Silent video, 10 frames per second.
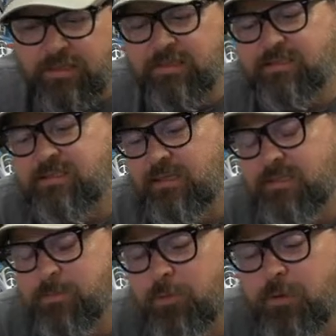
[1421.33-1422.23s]

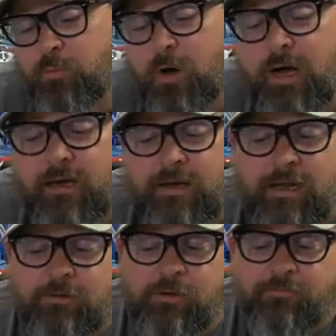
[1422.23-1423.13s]
It's pretty wild. I
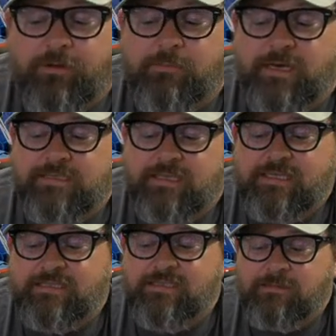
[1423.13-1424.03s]
don't know if anybody's
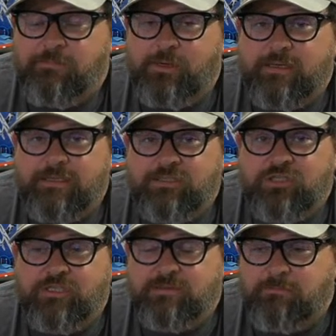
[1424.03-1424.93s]
listening, but it's
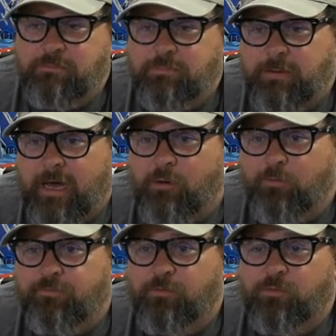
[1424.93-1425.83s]
just
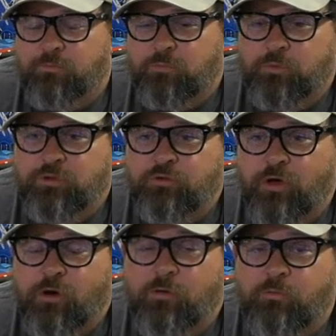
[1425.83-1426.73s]
powerful when you
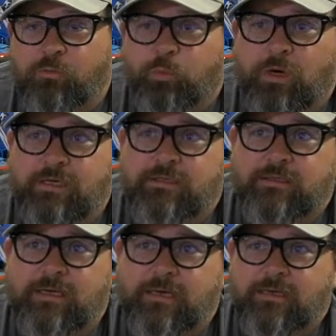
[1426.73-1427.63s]
know what
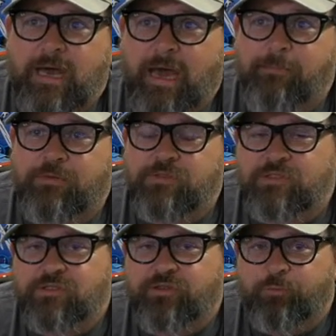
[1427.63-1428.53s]

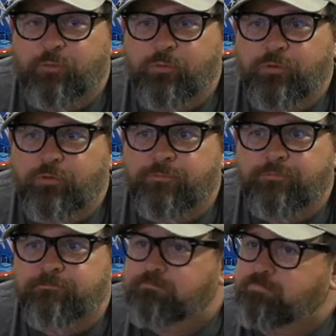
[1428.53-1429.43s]
happens through your
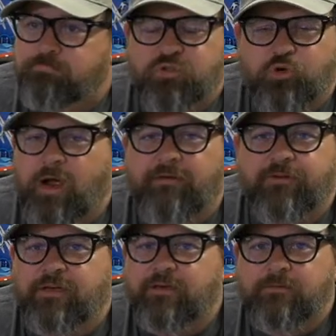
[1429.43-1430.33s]

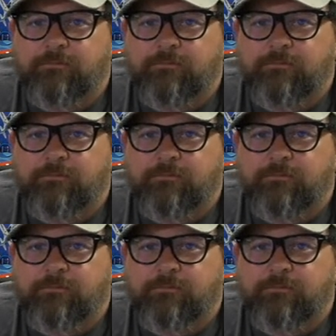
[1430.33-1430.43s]
traffic.